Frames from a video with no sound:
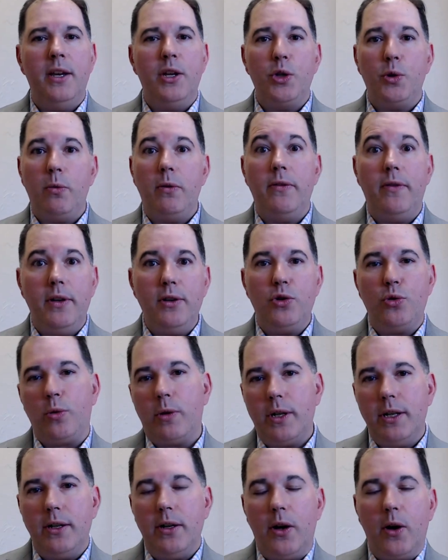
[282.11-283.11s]
to
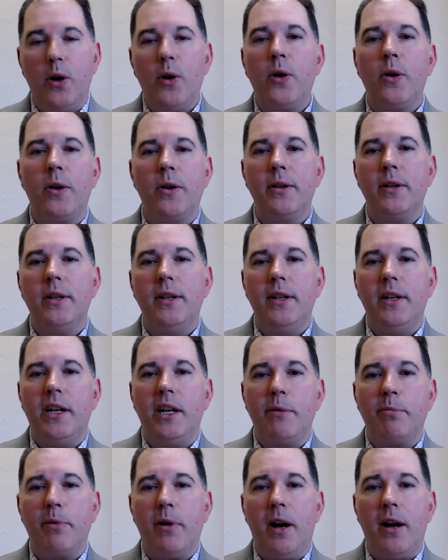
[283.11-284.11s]
eventually earn
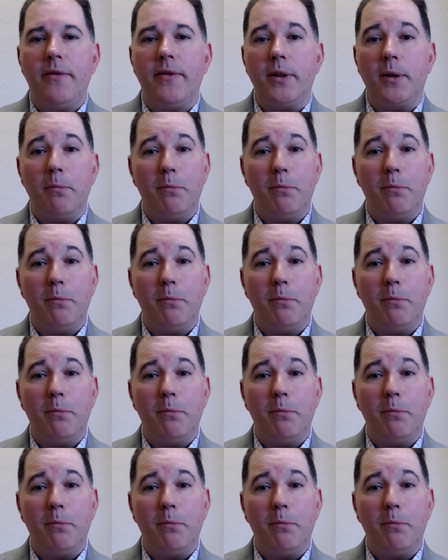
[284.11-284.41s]
a profit.